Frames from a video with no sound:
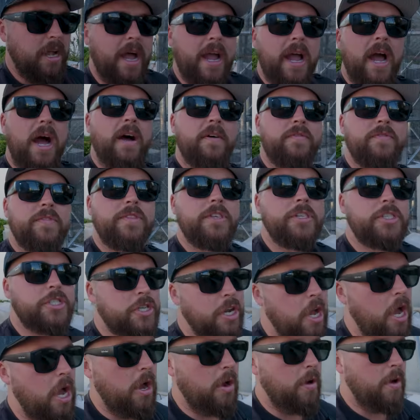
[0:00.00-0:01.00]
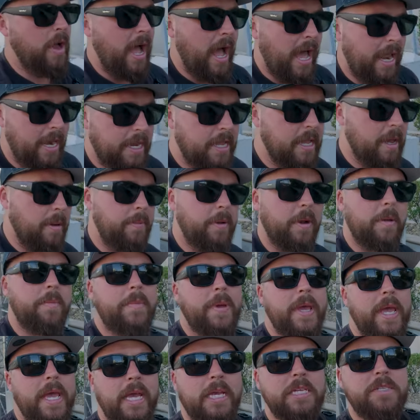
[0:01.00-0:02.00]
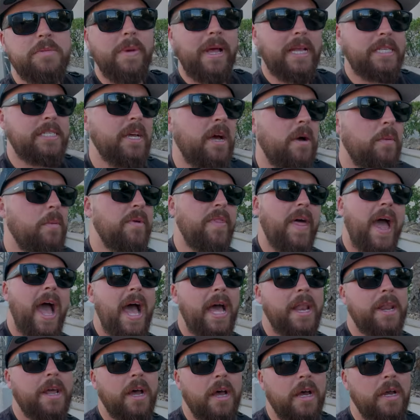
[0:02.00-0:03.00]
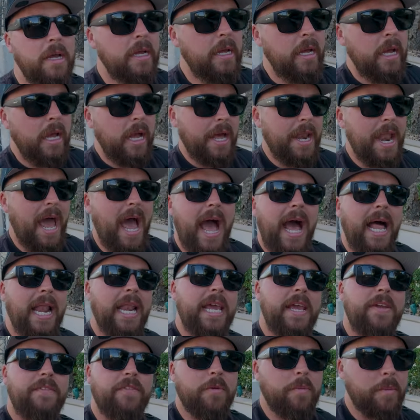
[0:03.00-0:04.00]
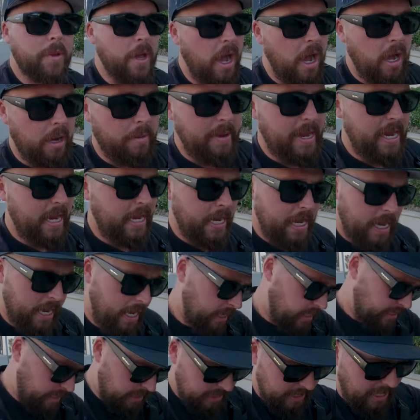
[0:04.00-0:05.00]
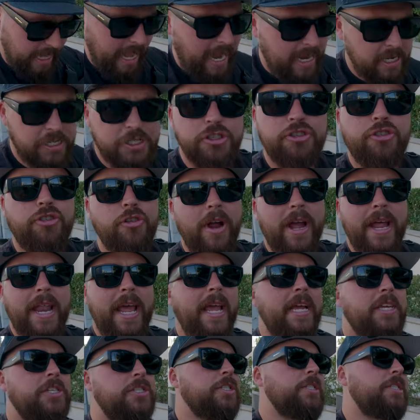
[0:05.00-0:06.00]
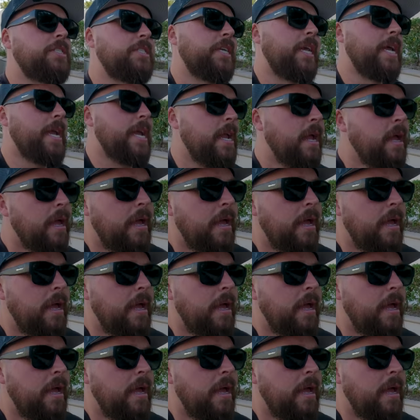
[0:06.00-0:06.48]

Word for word: night after the show, had a couple of beers, met up with Anna and Ali from Kahn Media slash Tread Agency.